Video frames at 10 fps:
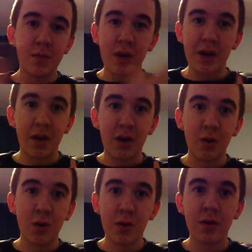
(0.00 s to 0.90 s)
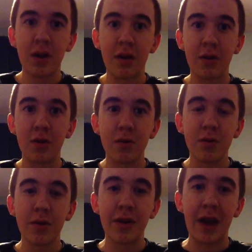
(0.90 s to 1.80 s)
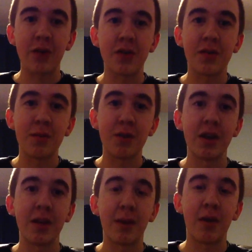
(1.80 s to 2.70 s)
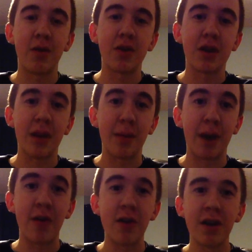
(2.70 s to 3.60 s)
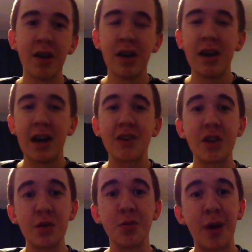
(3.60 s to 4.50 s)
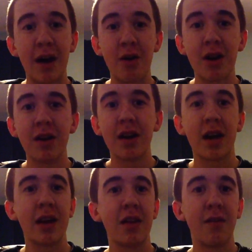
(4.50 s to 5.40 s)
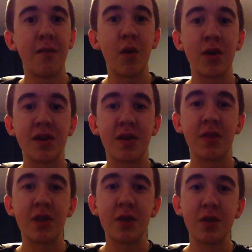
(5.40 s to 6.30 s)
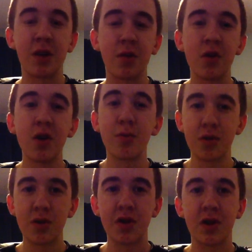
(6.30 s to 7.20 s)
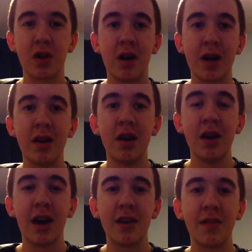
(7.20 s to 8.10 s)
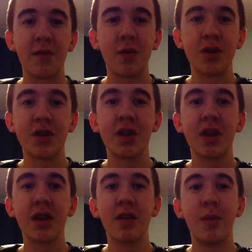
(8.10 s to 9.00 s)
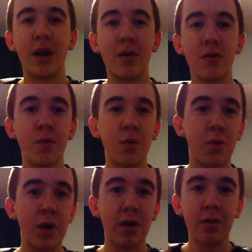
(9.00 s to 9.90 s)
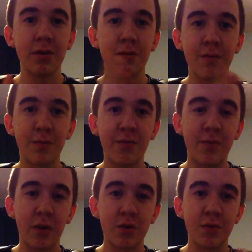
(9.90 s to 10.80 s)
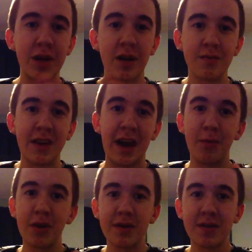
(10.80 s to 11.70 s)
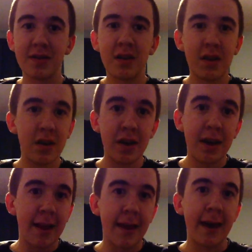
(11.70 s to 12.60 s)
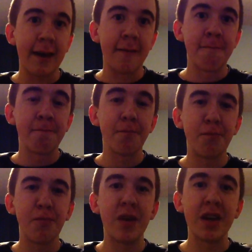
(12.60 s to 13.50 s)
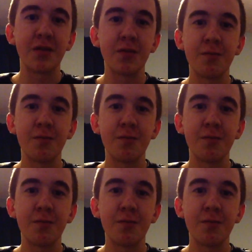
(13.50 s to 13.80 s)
a whole another 1,000 milliamp hours on that battery. That's a huge battery, and the phone itself is huge, and it really blurs the line, as The Verge said, about where phones become tablets. And it's